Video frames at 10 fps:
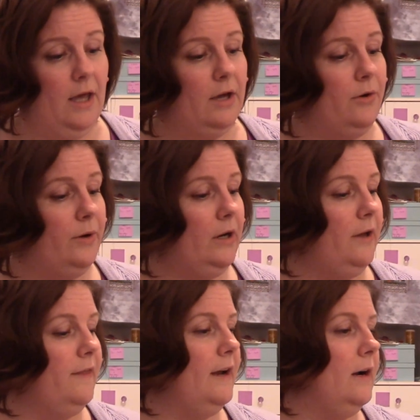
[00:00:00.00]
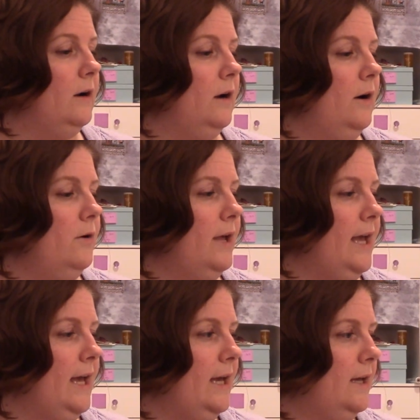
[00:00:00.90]
going on there.
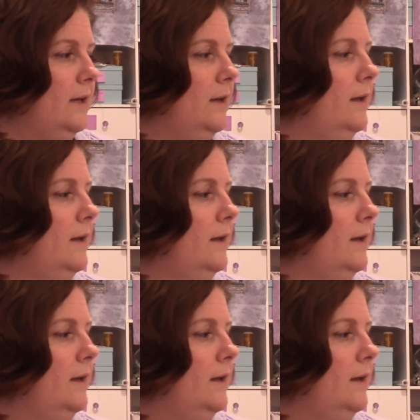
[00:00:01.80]
Okay.